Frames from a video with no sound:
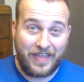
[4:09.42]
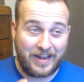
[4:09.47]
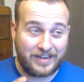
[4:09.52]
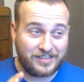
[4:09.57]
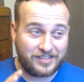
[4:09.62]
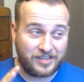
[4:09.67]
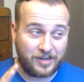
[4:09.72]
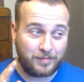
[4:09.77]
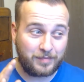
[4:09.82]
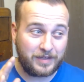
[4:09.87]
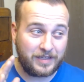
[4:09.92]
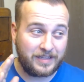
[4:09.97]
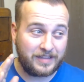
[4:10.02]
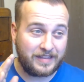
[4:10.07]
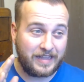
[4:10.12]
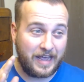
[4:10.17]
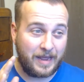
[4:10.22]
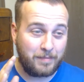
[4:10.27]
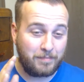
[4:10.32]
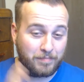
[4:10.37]
That's something
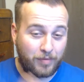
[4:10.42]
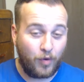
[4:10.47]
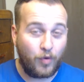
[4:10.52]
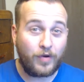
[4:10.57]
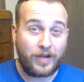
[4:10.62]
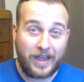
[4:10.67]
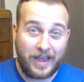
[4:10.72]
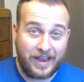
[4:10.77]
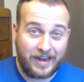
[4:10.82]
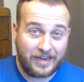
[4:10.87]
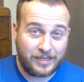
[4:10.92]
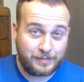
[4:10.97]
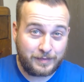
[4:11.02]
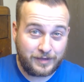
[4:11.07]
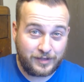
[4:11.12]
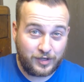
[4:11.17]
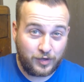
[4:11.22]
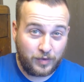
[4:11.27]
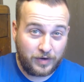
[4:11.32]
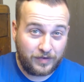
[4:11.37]
that Bulkhead has
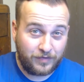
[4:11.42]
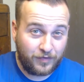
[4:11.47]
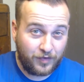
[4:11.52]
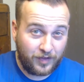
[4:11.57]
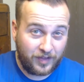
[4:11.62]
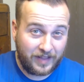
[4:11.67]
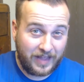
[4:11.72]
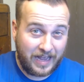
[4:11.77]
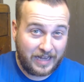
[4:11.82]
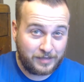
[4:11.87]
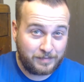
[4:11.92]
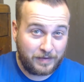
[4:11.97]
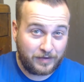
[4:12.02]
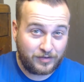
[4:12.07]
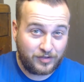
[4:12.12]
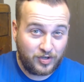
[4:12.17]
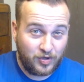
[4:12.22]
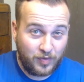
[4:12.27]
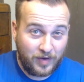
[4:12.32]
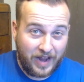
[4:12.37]
been doing for the last
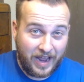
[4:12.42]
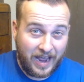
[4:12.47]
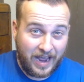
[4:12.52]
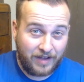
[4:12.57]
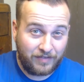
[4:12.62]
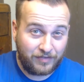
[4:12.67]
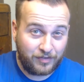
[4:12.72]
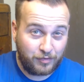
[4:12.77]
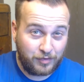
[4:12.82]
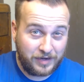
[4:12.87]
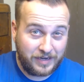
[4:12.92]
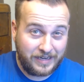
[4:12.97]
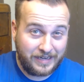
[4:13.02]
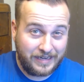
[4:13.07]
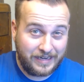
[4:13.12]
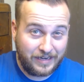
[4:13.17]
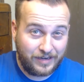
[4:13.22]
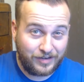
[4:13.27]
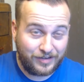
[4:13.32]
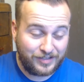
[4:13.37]
about two and a half, three
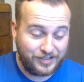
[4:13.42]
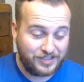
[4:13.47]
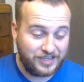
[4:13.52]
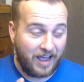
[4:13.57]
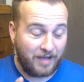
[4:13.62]
years.